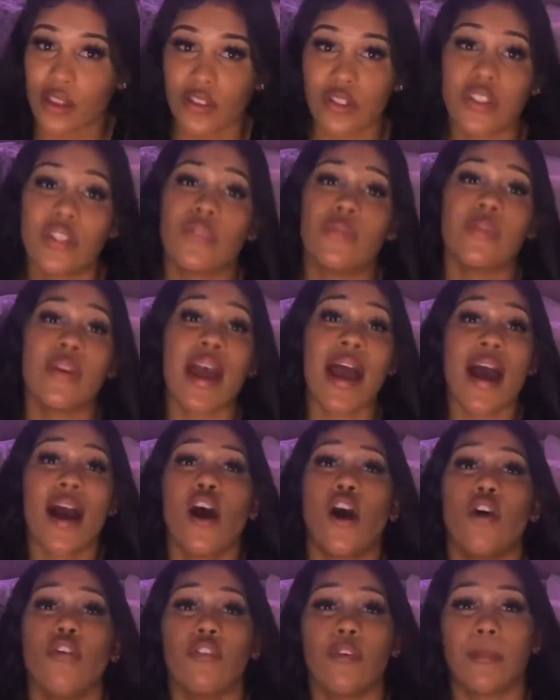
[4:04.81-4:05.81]
Do not
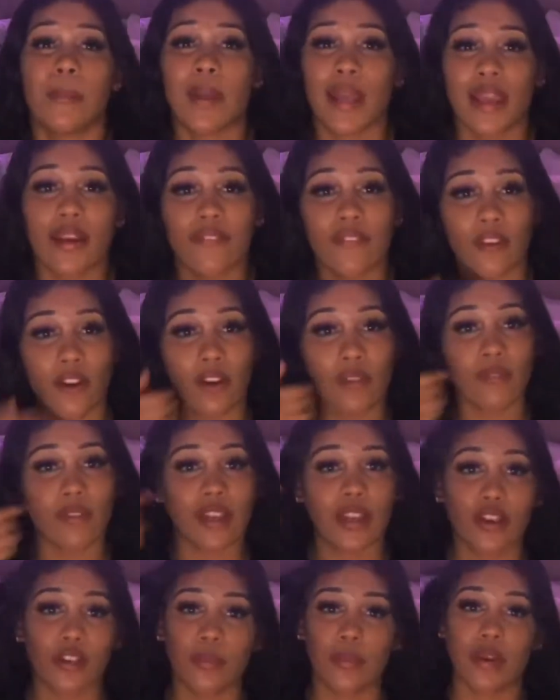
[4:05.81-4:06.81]
overpay for a
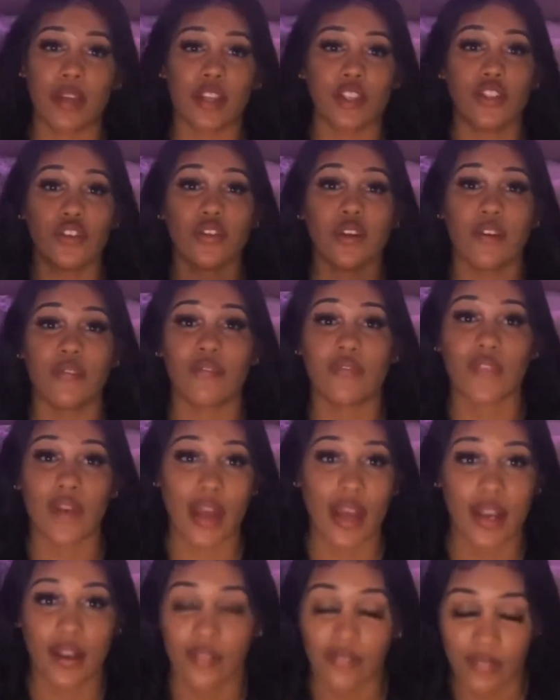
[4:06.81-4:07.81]
vendor, because you can find
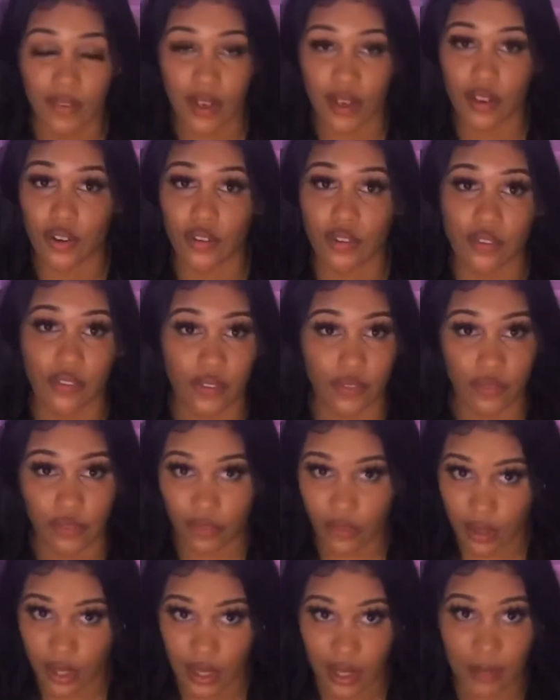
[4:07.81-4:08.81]
a vendor for
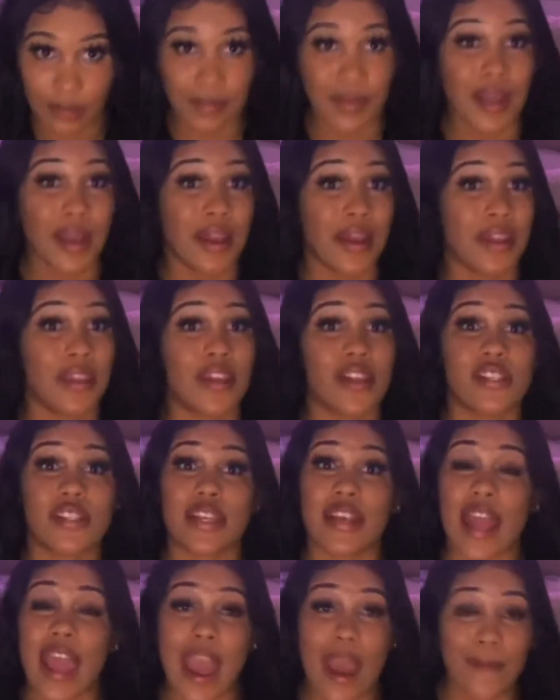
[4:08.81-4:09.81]
free. There's an
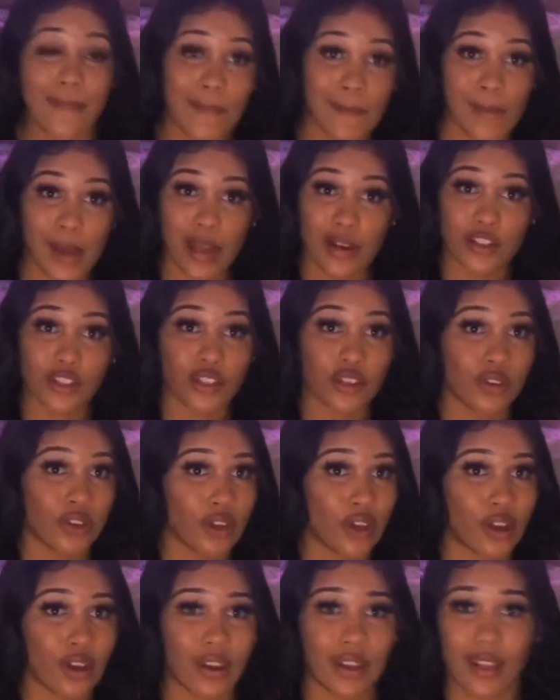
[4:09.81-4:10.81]
app I'm about to show
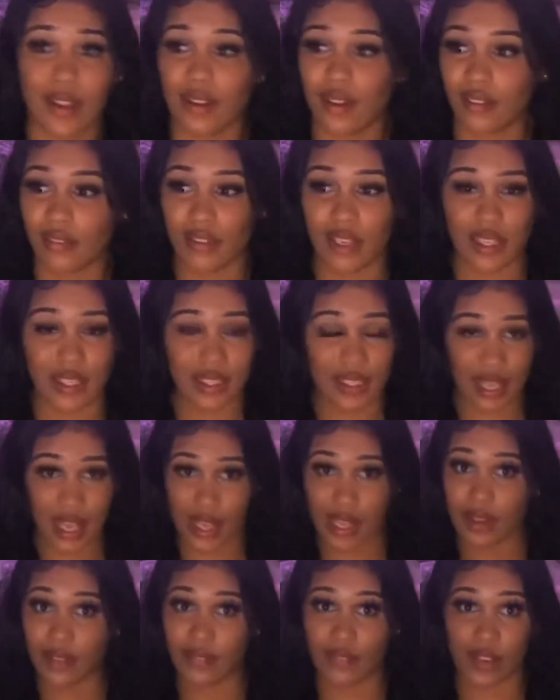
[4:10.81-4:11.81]
y'all that is hella
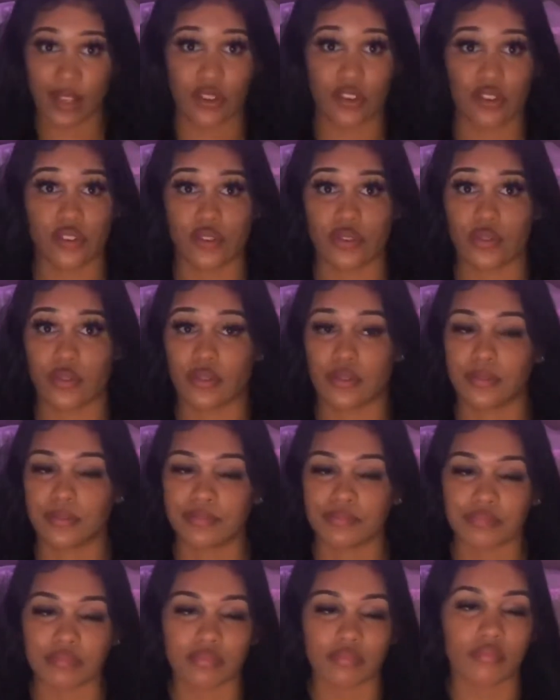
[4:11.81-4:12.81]
vendors on.
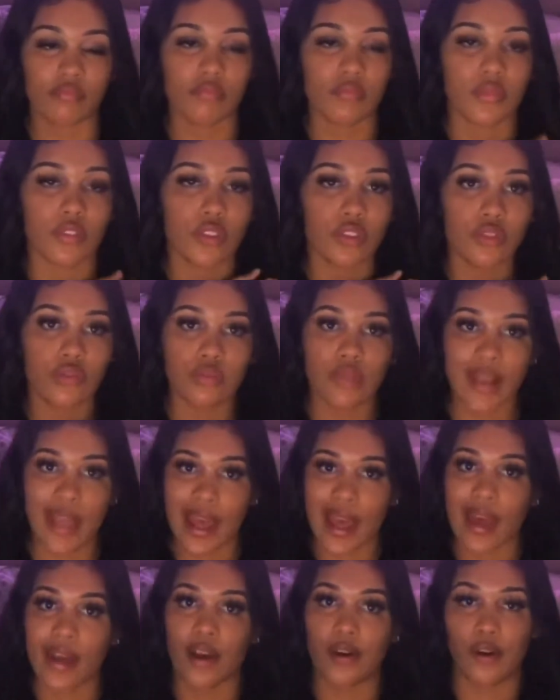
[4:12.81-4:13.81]
Do
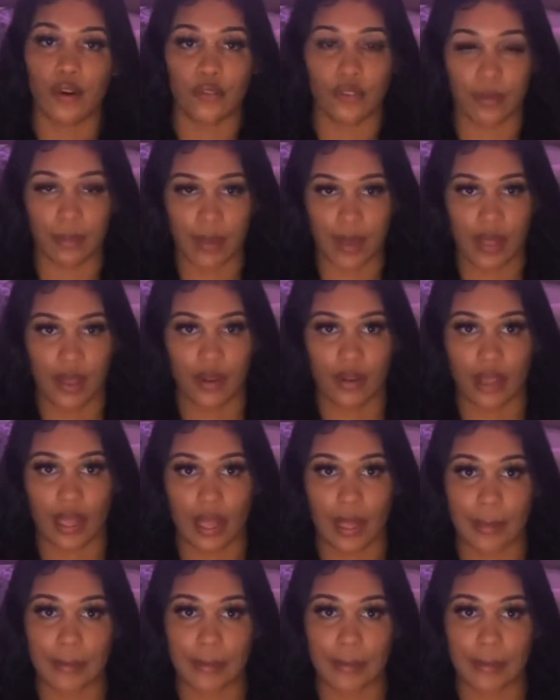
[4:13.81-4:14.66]
not overpay, okay?